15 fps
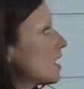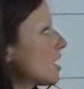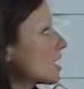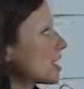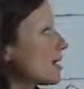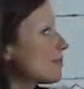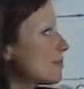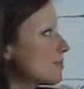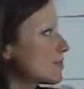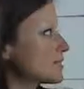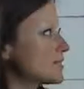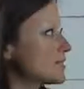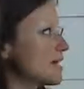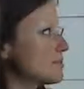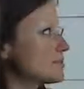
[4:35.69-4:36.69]
A couple more
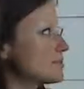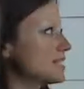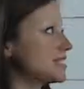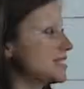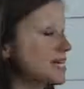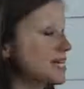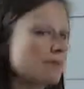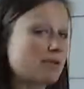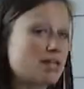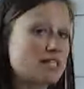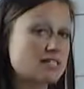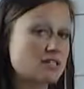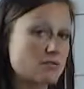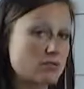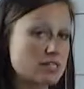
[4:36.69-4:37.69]
steps need to take
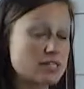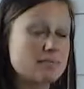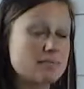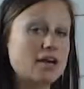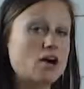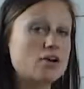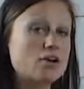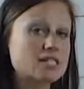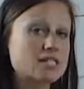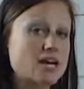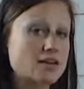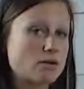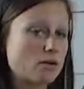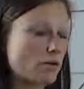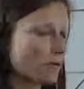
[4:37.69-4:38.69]
place in order to make our
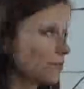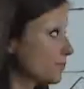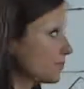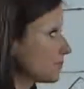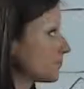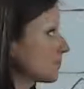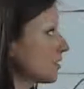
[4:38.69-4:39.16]
side whole.